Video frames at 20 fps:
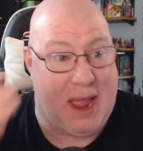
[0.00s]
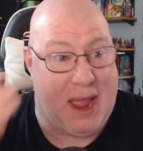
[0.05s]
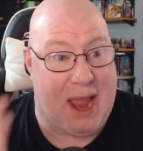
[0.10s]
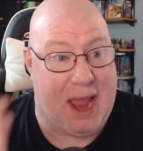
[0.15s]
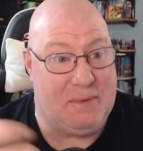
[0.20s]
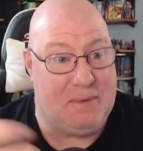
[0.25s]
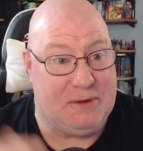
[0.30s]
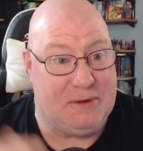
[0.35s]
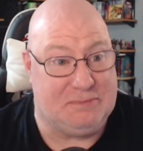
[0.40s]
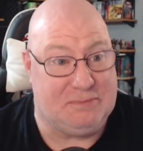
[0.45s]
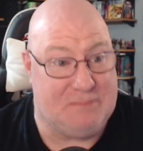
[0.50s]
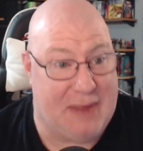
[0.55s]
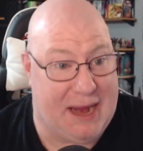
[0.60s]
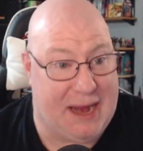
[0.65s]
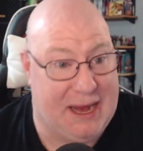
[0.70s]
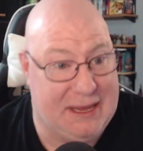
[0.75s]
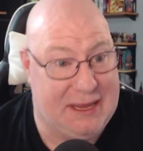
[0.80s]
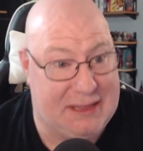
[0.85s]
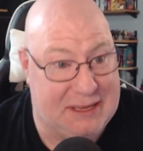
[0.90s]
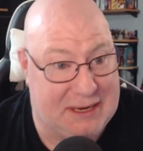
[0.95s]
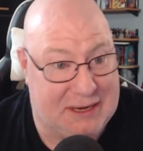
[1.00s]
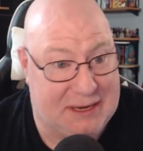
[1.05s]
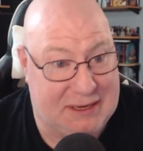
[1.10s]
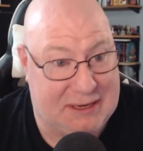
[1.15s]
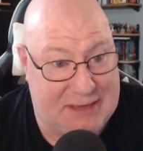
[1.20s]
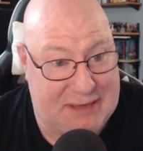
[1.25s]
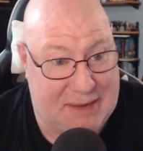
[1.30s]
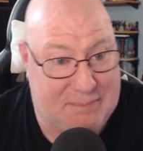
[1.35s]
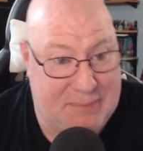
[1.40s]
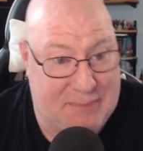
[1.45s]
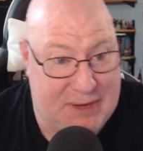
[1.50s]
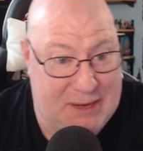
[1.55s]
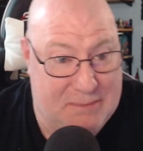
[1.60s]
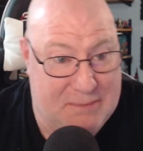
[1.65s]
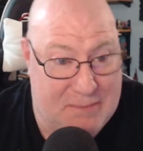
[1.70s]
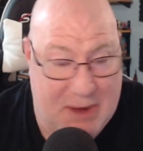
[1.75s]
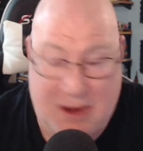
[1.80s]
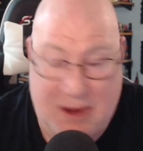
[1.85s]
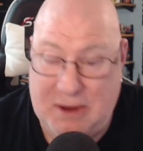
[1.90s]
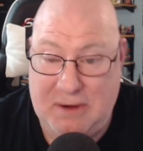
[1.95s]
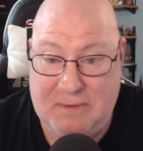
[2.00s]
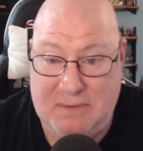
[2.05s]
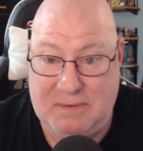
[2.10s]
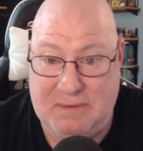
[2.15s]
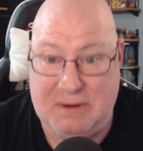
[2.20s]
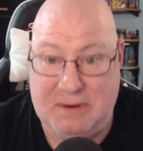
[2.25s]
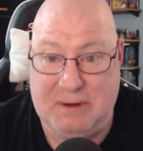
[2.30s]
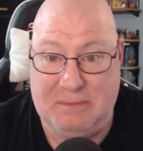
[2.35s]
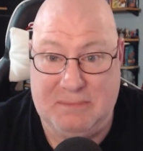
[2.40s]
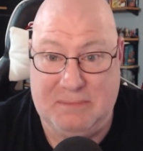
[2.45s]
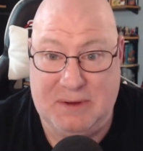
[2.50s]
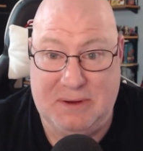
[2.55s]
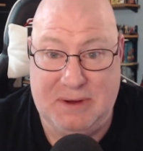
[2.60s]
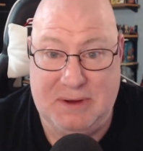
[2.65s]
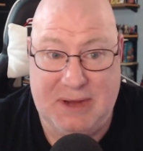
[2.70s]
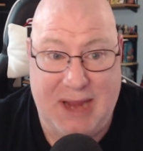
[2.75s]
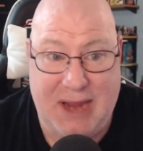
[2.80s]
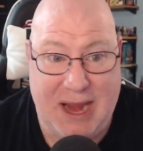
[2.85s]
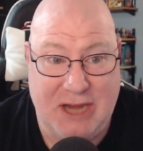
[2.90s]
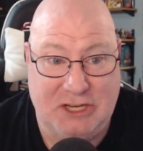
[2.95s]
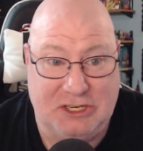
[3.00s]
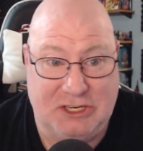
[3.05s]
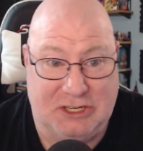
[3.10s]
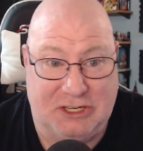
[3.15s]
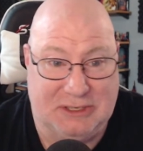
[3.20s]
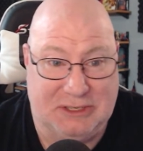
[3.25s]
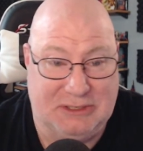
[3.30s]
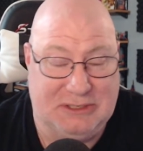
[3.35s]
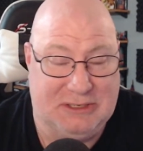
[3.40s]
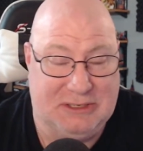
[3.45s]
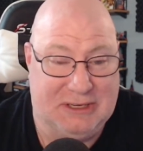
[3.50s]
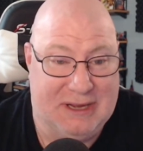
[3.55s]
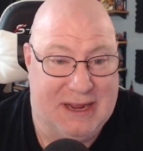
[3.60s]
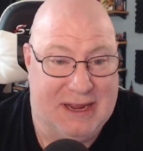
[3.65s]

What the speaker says: was made the deputy mayor for communications.